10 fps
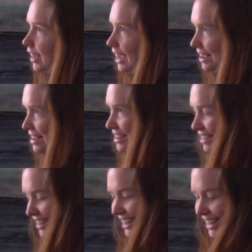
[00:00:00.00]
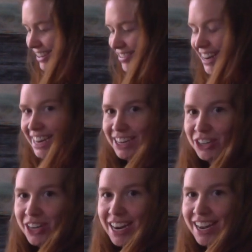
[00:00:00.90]
Okay? You ready to
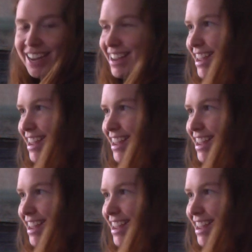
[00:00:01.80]
try it?